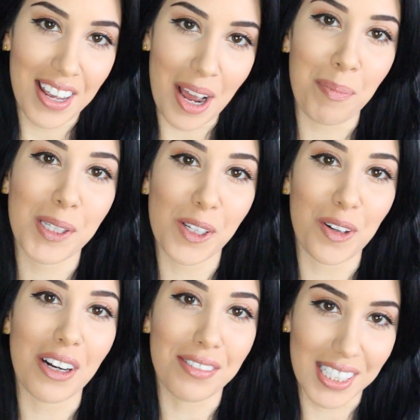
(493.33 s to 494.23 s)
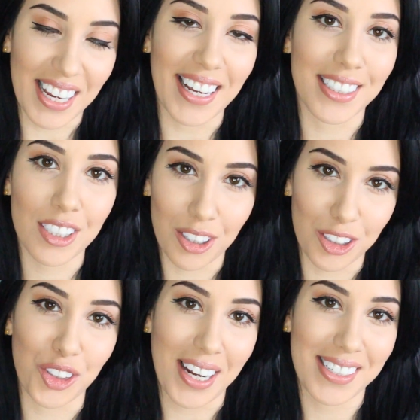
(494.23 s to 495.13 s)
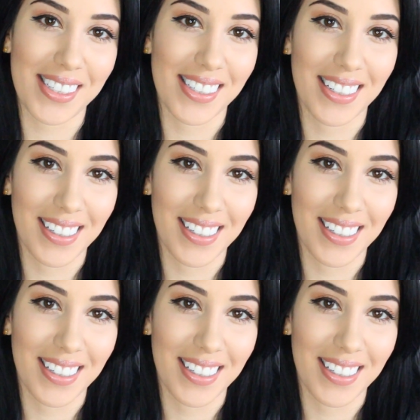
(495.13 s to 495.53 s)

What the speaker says: An episode of Say Yes to the Dress.